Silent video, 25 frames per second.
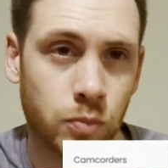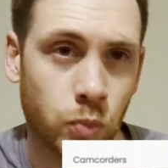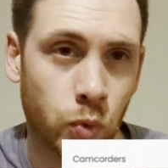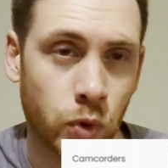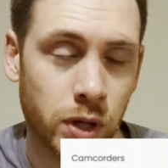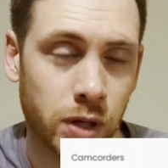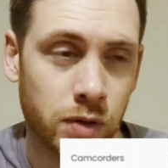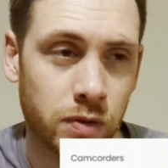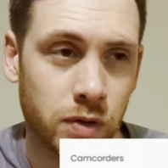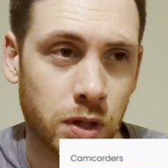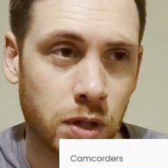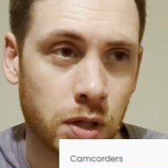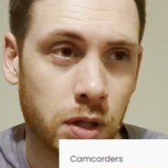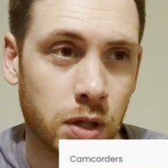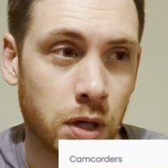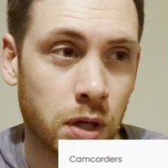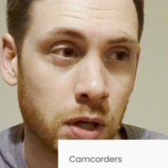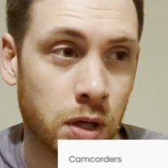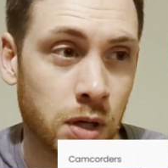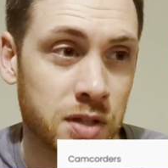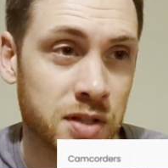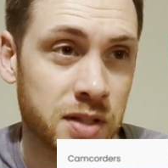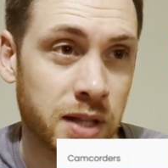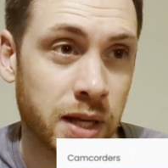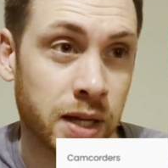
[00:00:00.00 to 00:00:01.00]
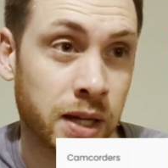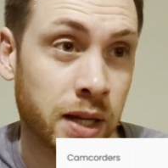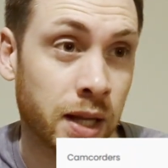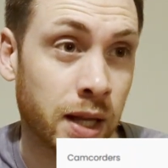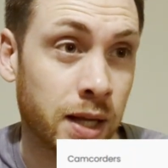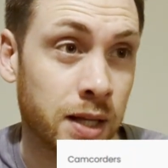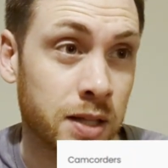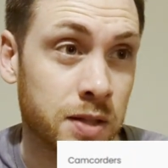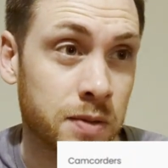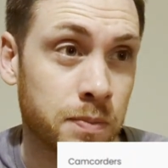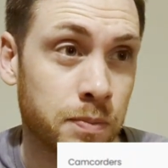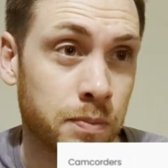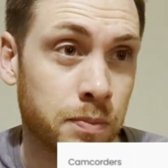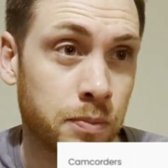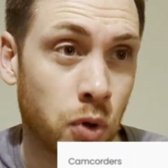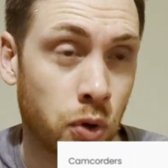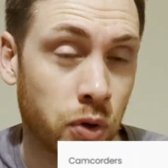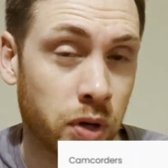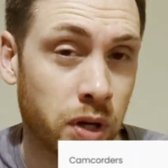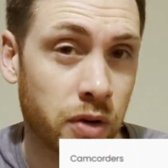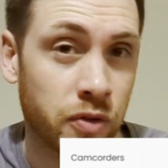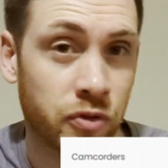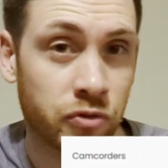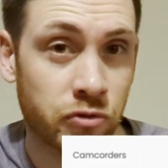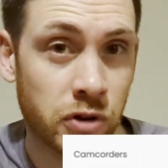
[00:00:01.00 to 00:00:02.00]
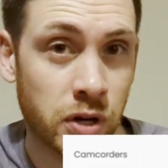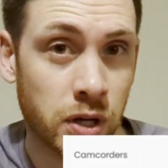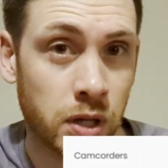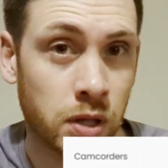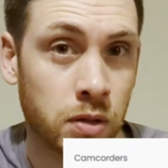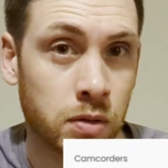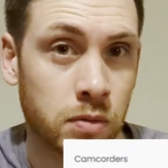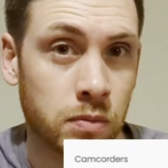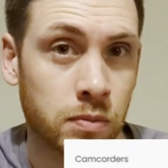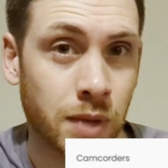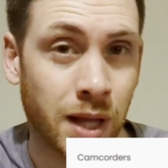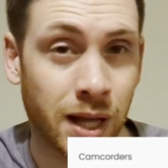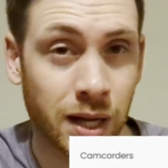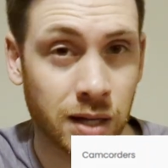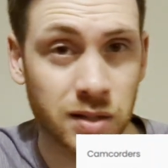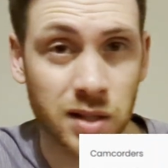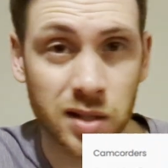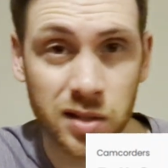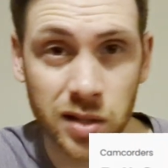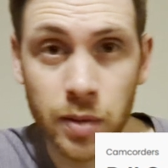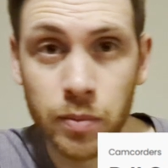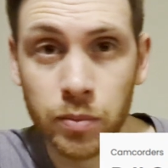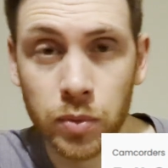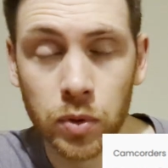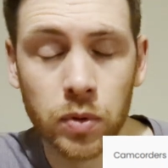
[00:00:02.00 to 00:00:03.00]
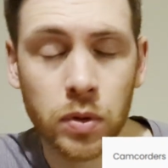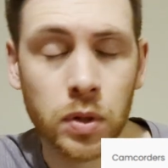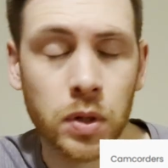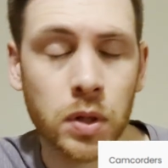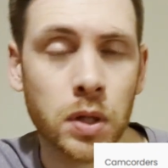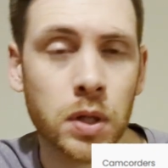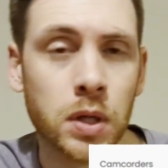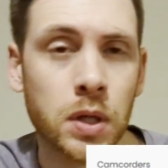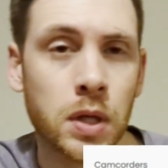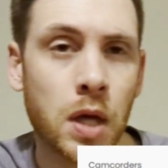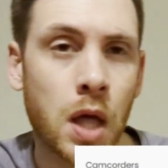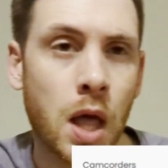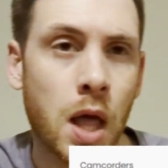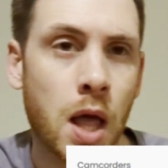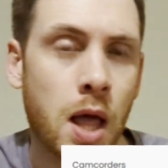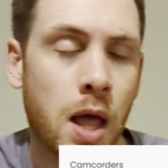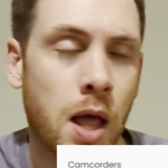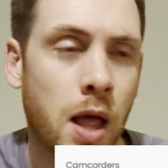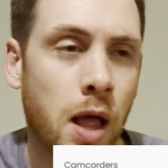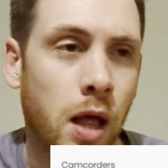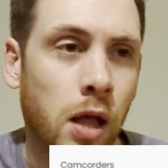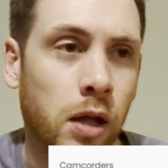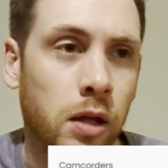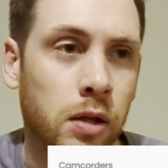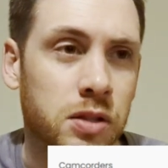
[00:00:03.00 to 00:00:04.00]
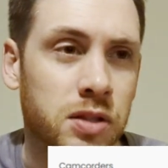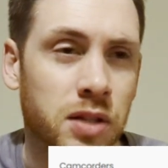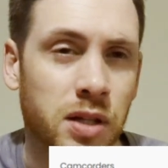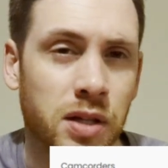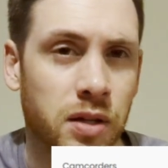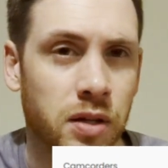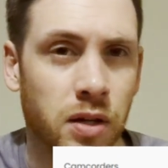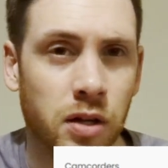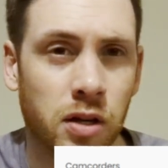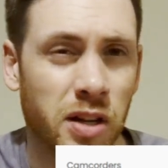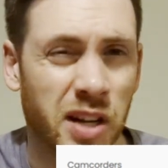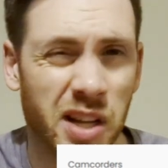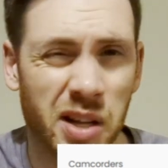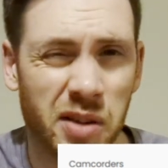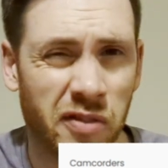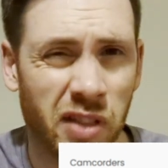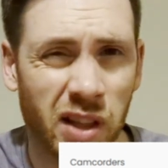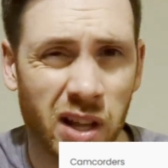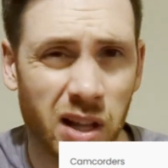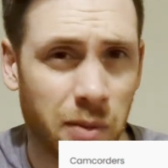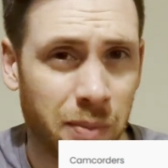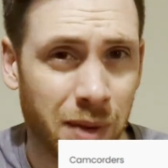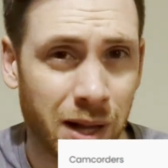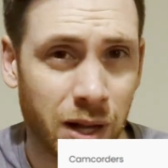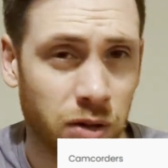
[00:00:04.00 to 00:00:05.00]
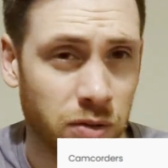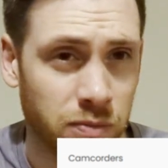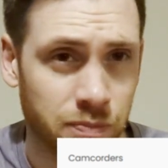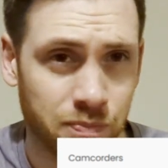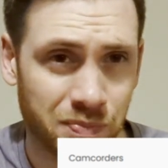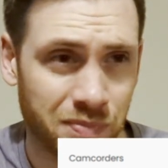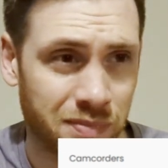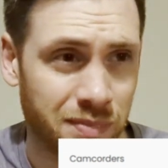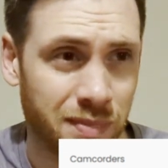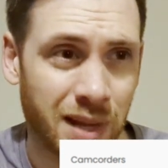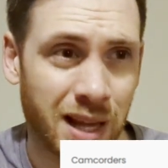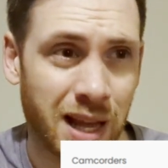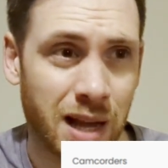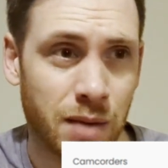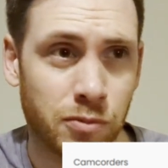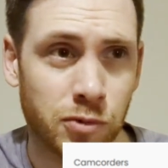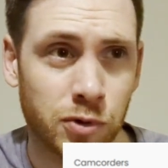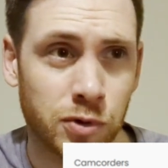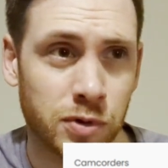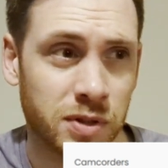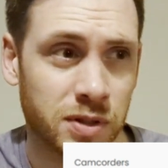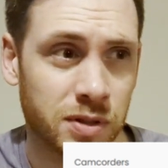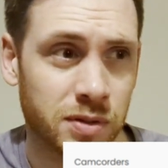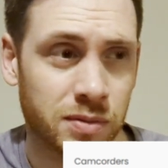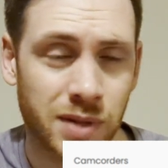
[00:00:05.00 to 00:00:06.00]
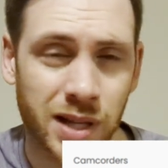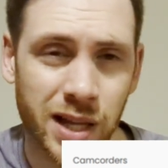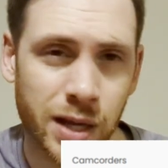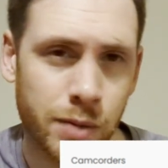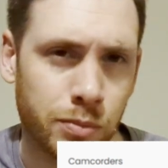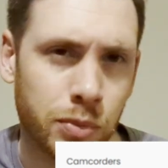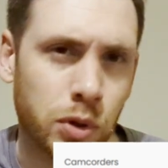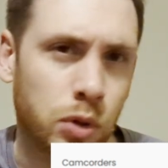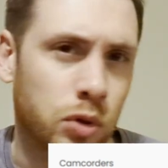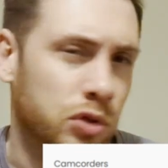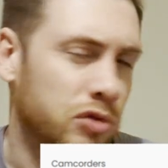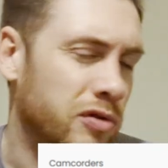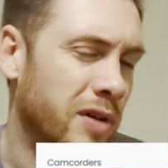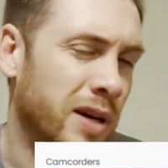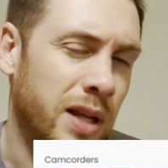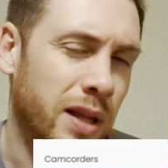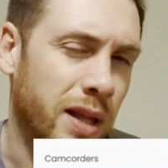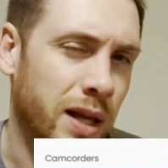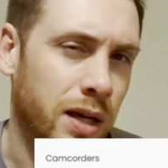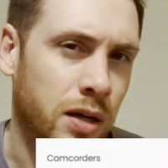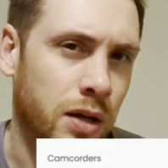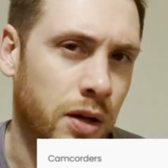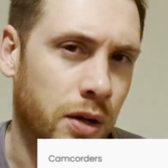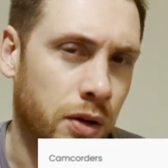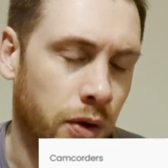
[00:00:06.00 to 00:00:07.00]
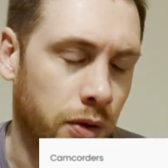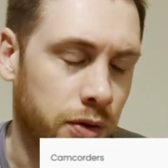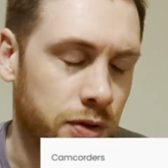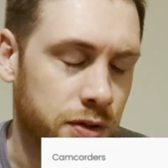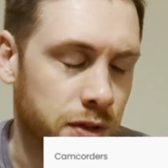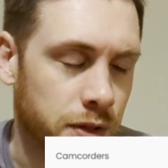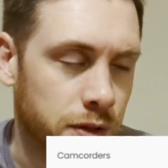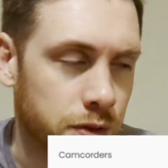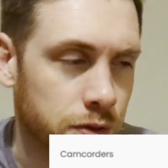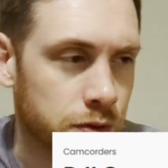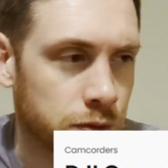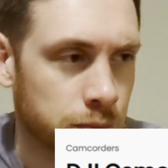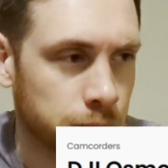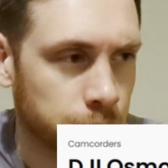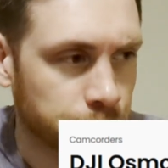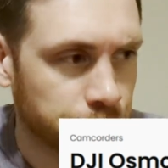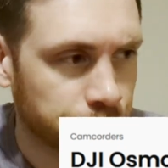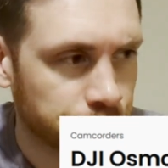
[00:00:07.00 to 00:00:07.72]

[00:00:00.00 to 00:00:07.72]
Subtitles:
whatever, and I was taking it as Pocket 3-axis gimbal, because I don't know anything about cameras and gimbals or any of that kind of nonsense.